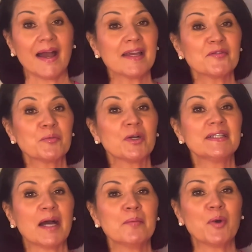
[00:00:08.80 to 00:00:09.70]
everyone,
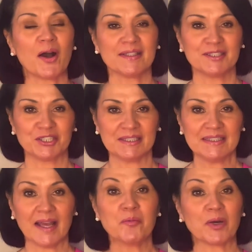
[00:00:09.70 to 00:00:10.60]
I'm Polly G
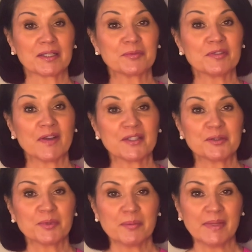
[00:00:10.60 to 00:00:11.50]
and welcome to Fashion
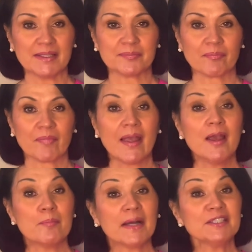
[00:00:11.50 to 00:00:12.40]
With Me.
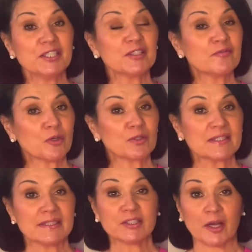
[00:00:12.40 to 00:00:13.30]
My channel
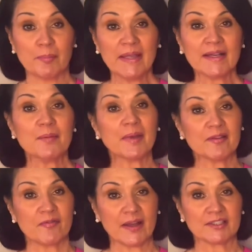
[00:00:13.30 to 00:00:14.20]
focuses on makeup and
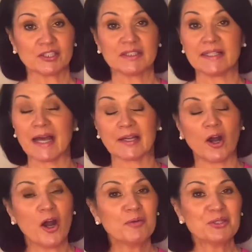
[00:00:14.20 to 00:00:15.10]
fashion and how to
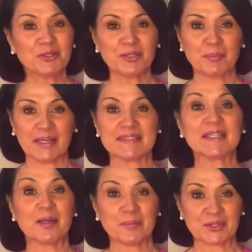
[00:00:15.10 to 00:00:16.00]
always look your best
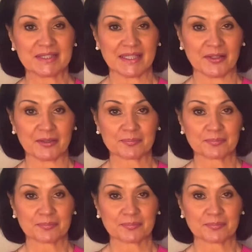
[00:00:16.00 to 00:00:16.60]
and put together.